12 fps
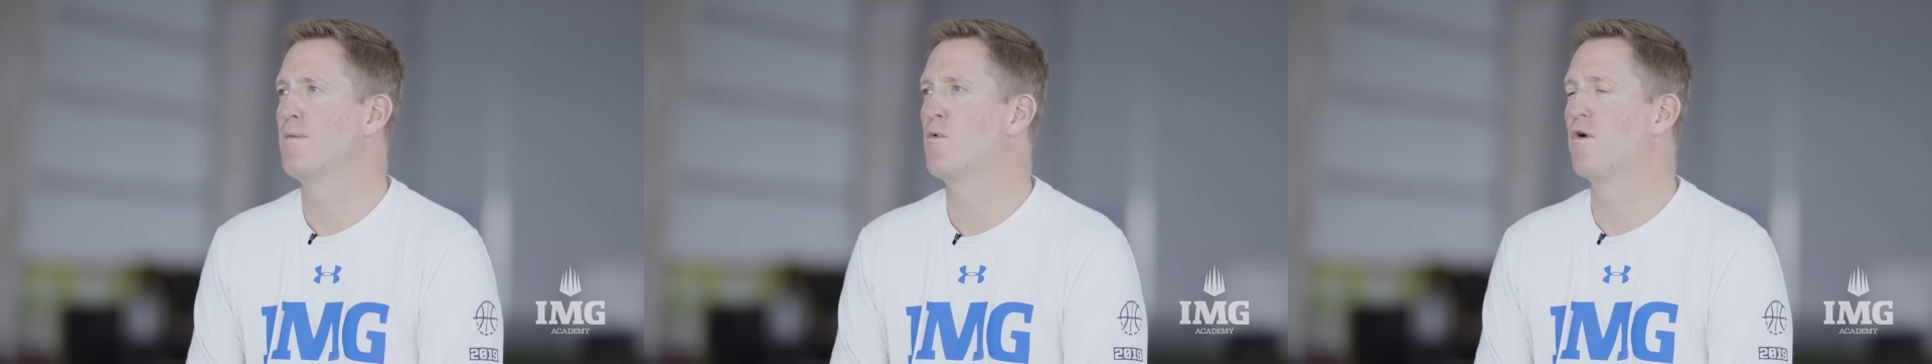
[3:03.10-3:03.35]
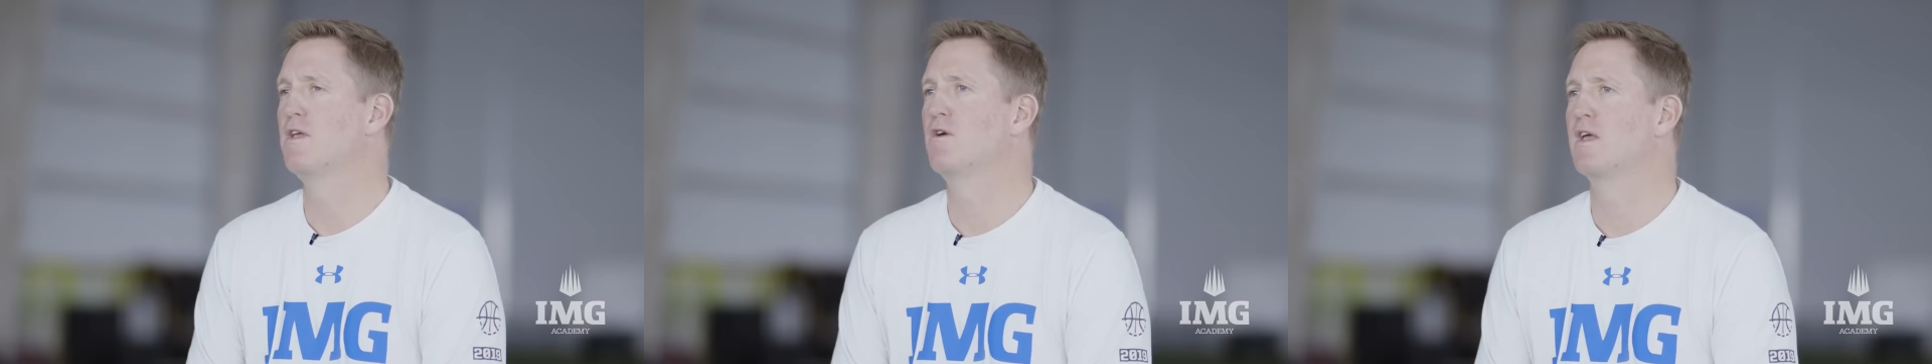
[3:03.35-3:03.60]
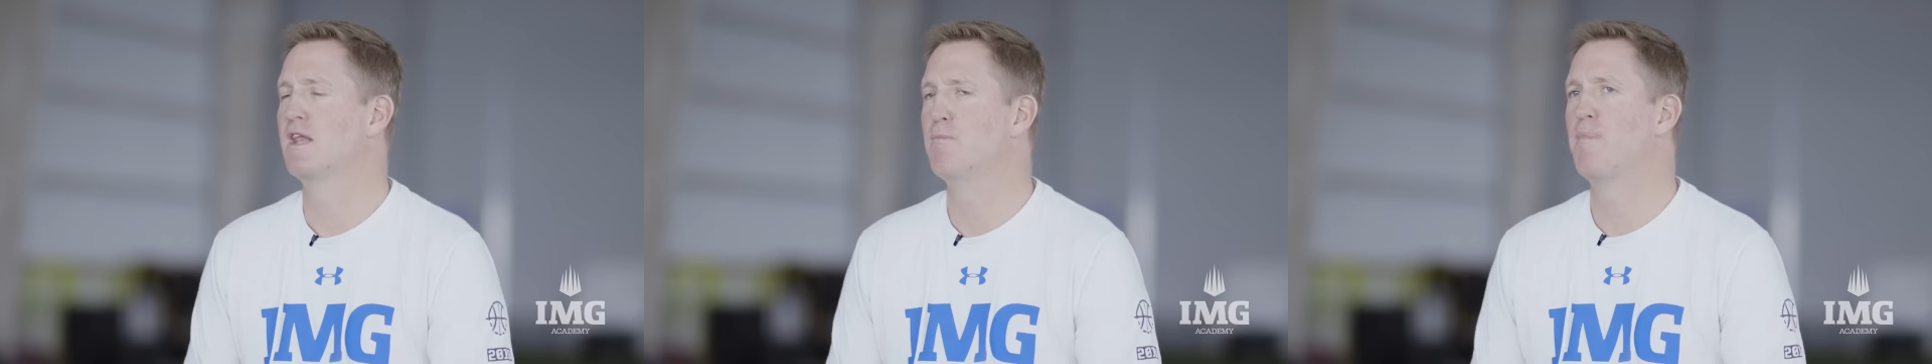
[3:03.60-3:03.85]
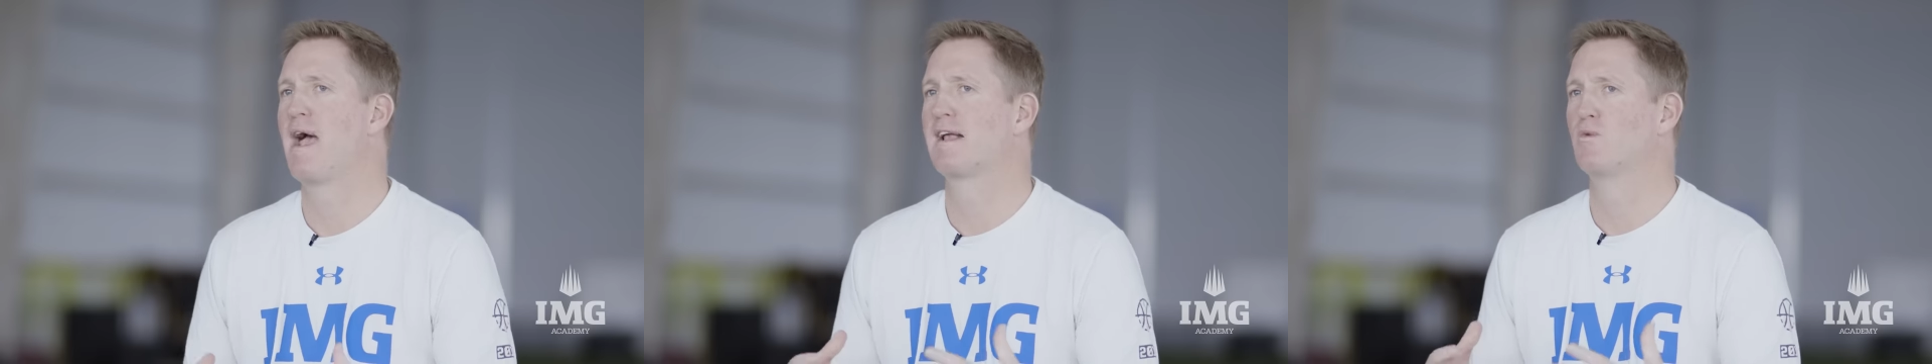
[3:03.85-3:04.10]
more you can
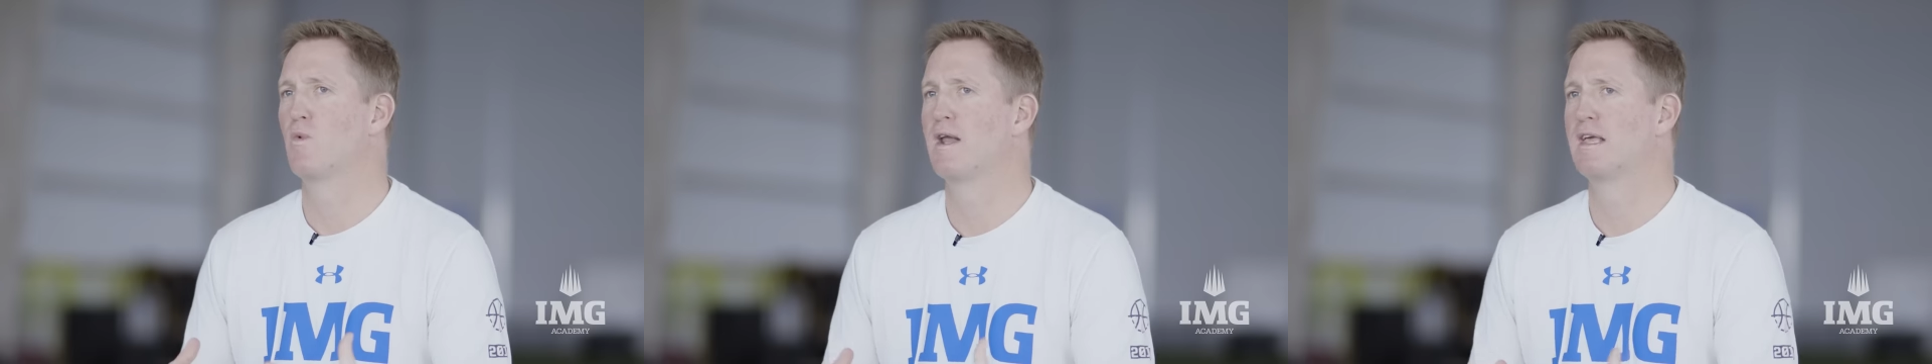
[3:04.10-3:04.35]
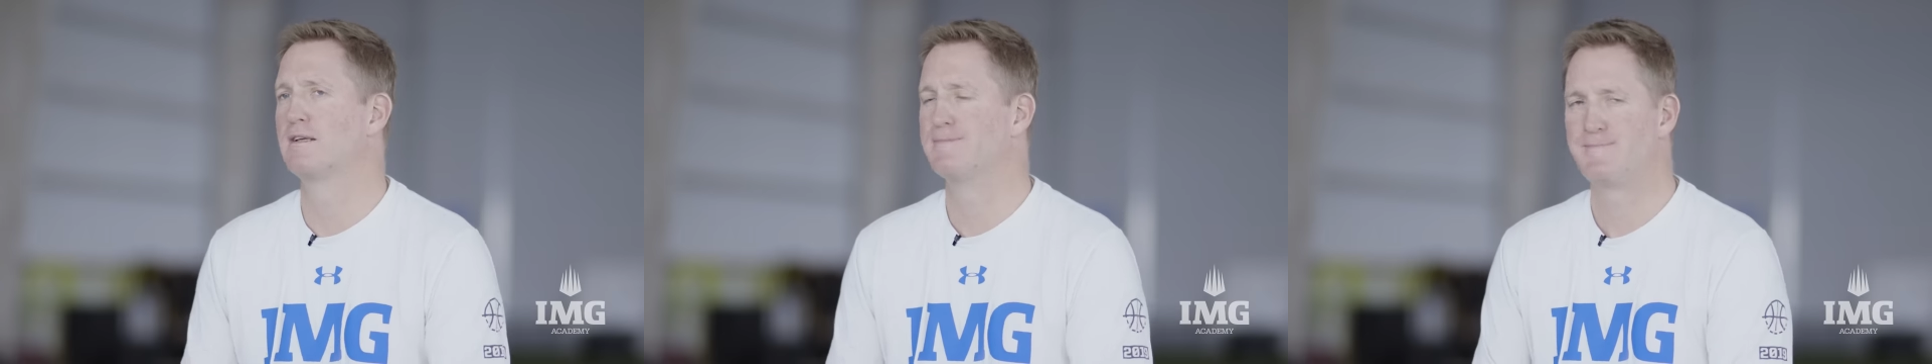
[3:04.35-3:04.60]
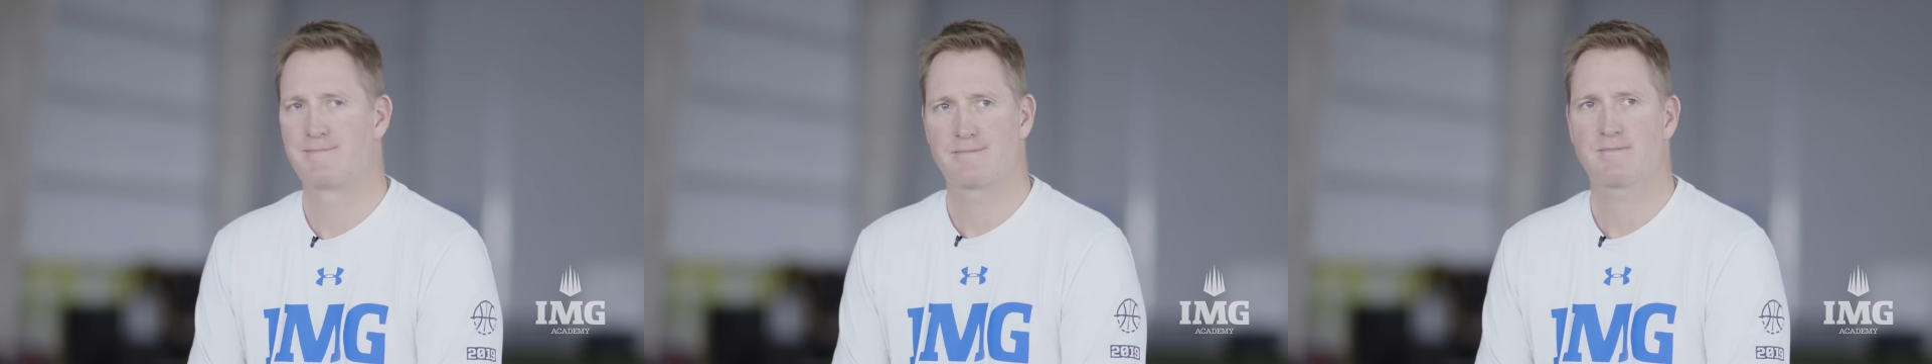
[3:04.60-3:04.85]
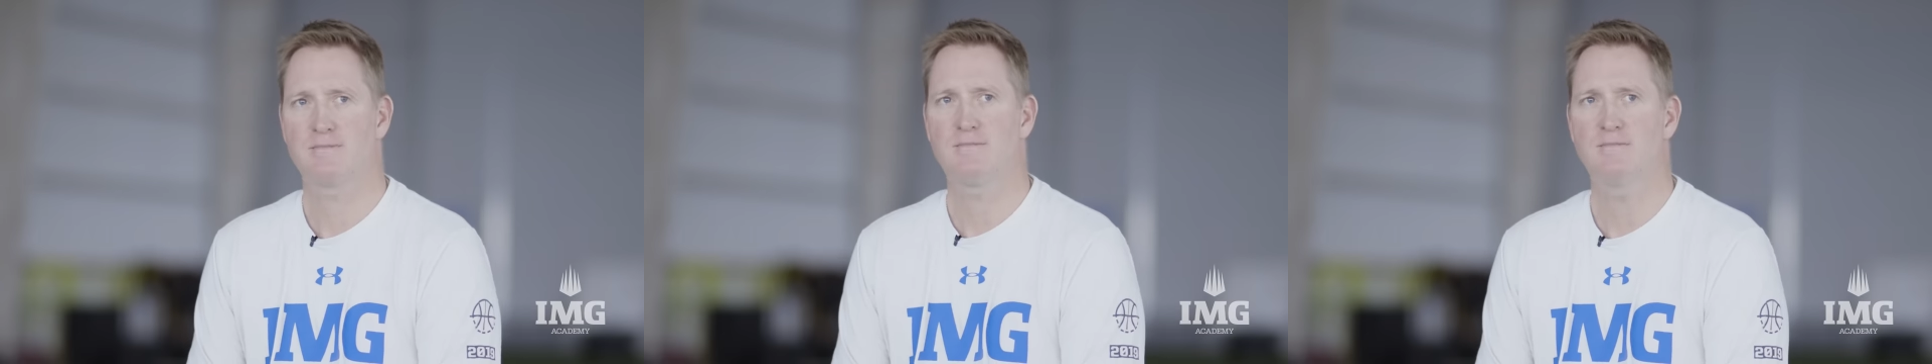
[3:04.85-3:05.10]
impact winning,
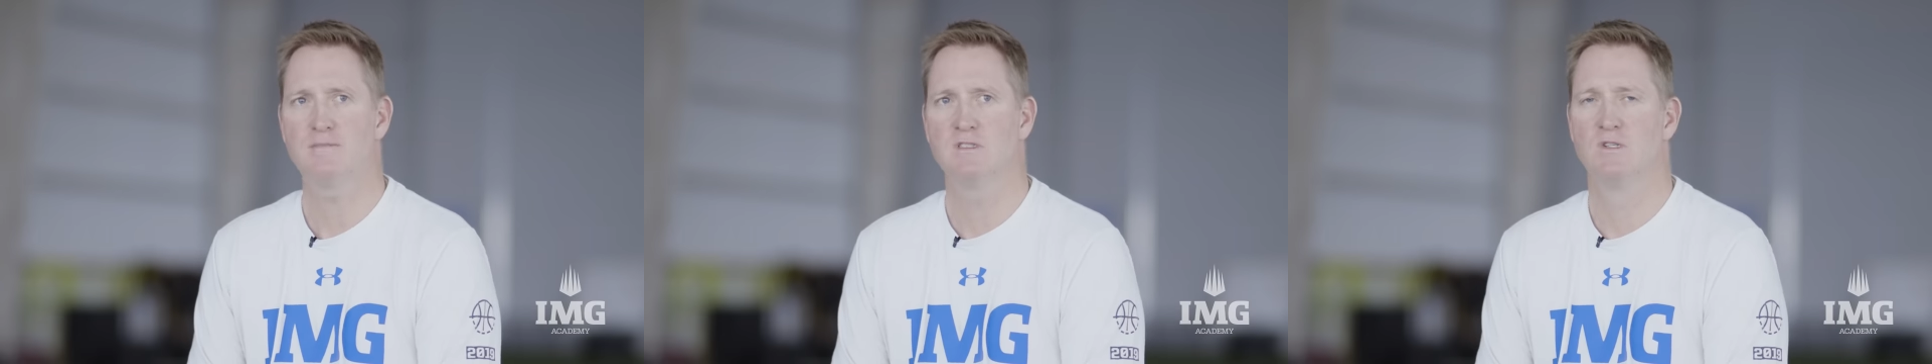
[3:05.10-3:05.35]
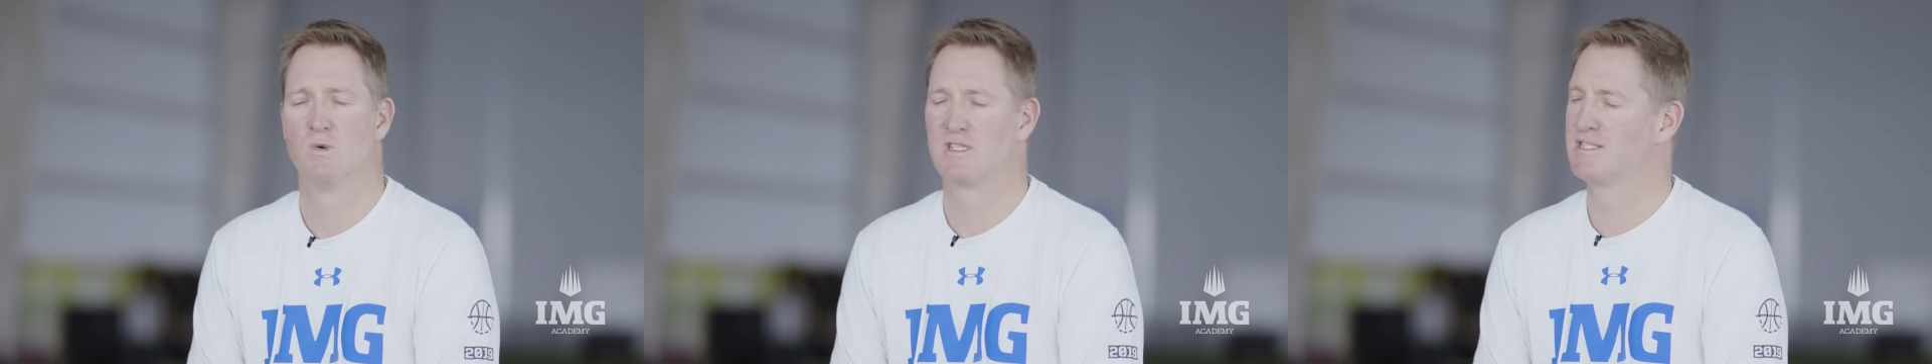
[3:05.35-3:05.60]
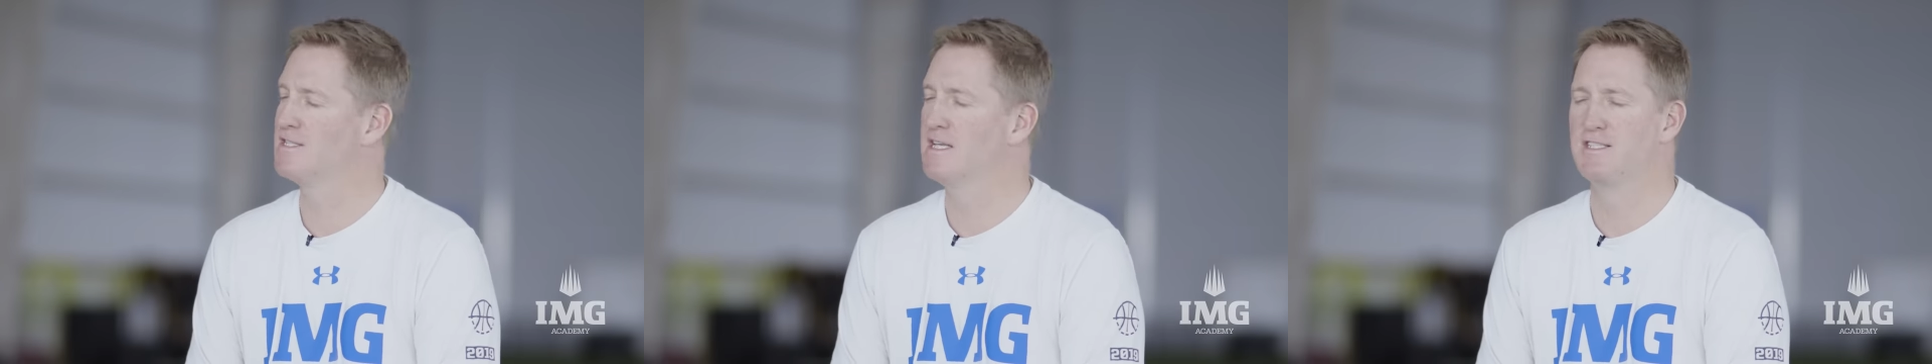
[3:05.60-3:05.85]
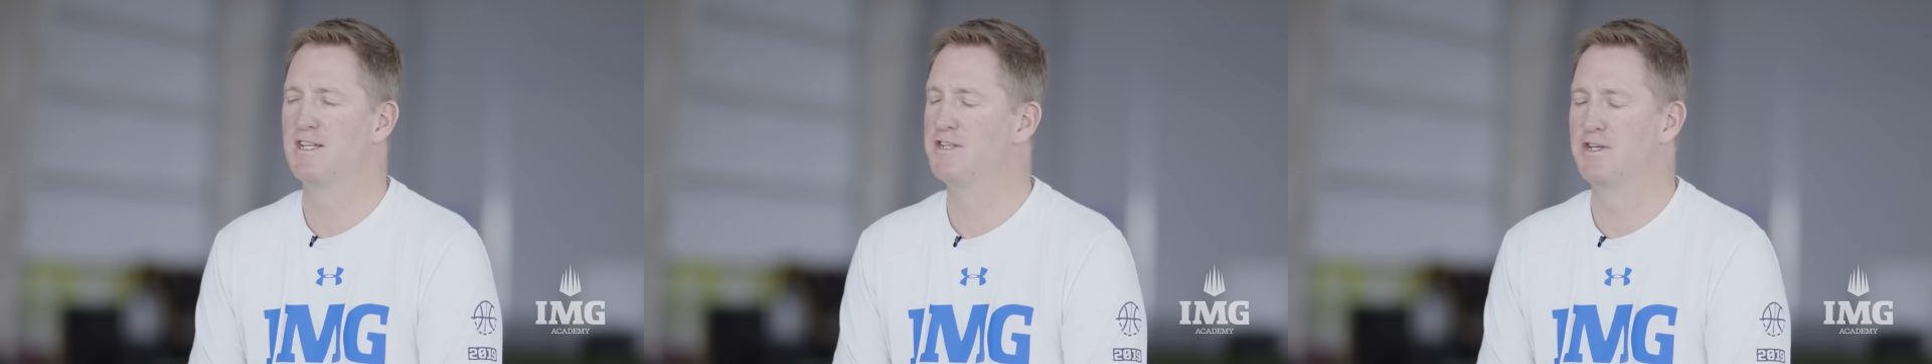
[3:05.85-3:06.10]
which isn't easy to do.